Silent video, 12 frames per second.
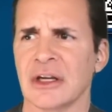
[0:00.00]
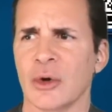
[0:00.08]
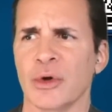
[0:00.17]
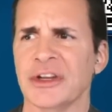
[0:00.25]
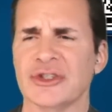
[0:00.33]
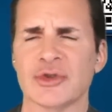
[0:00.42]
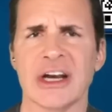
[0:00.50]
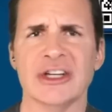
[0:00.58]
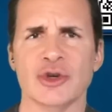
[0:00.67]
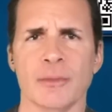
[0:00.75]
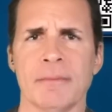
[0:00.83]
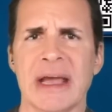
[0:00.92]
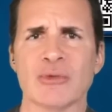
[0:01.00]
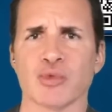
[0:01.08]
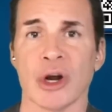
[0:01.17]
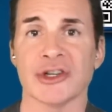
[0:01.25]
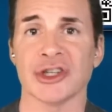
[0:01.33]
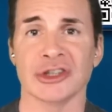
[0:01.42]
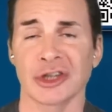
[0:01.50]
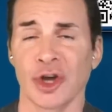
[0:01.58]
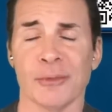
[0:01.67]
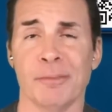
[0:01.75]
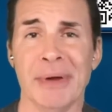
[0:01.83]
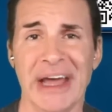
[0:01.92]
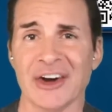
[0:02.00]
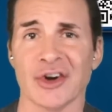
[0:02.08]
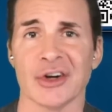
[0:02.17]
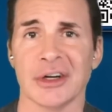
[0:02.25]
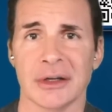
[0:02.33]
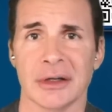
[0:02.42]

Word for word: What are they trying to do? Make Russia look better?